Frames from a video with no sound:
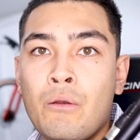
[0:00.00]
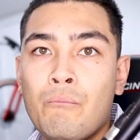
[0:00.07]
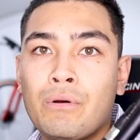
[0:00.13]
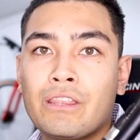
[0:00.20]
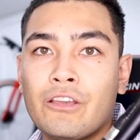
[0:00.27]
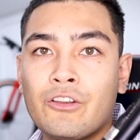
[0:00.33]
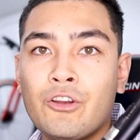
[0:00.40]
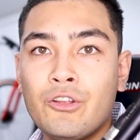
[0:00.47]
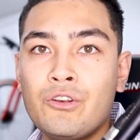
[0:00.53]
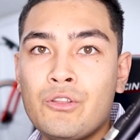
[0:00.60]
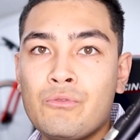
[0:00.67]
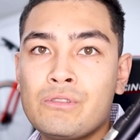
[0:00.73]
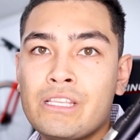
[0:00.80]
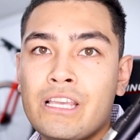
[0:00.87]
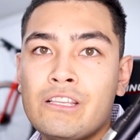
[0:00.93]
But the good
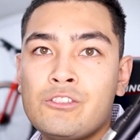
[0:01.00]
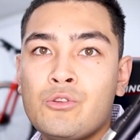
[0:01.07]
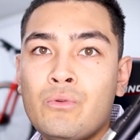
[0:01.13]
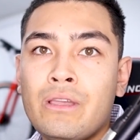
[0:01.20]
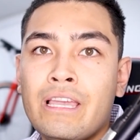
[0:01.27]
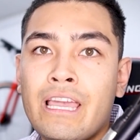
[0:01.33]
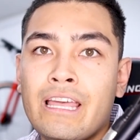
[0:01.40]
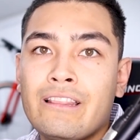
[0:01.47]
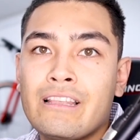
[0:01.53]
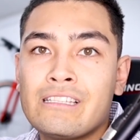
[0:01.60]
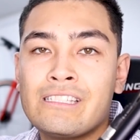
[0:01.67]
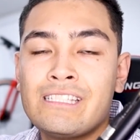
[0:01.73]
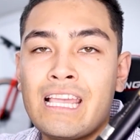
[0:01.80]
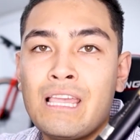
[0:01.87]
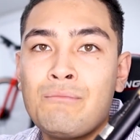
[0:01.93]
news is you can get the
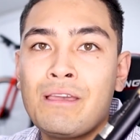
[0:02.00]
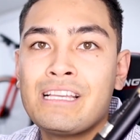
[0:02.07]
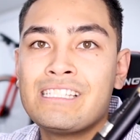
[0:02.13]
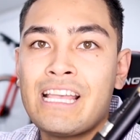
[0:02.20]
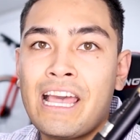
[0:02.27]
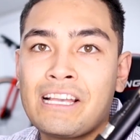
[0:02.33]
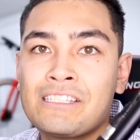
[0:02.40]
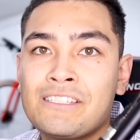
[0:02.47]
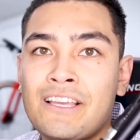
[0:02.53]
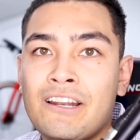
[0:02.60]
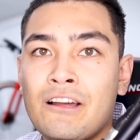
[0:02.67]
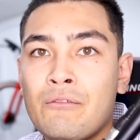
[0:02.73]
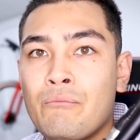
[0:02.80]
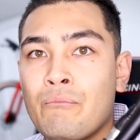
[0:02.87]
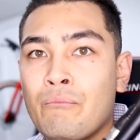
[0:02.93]
same exact
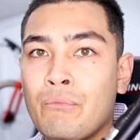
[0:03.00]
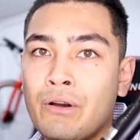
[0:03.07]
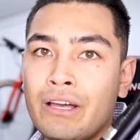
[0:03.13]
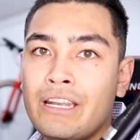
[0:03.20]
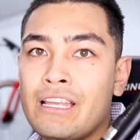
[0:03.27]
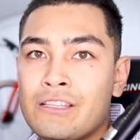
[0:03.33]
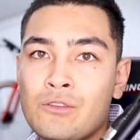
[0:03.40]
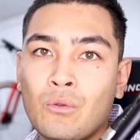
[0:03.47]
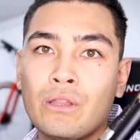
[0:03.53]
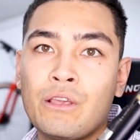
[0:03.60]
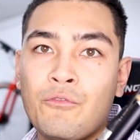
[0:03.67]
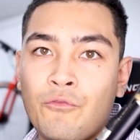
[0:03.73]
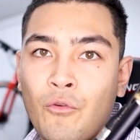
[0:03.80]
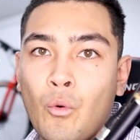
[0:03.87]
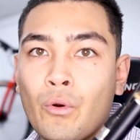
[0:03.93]
setup, but it's only
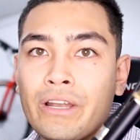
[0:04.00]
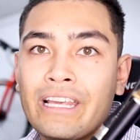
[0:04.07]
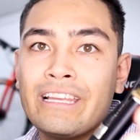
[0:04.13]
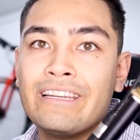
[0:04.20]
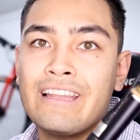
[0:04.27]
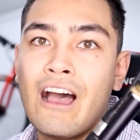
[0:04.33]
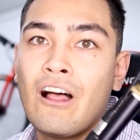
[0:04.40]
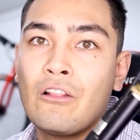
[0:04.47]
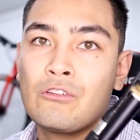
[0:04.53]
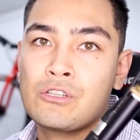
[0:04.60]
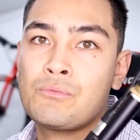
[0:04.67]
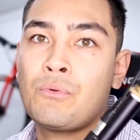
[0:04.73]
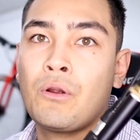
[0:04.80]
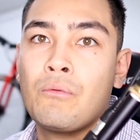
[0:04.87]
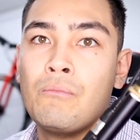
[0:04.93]
forty
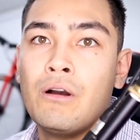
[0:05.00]
dollars per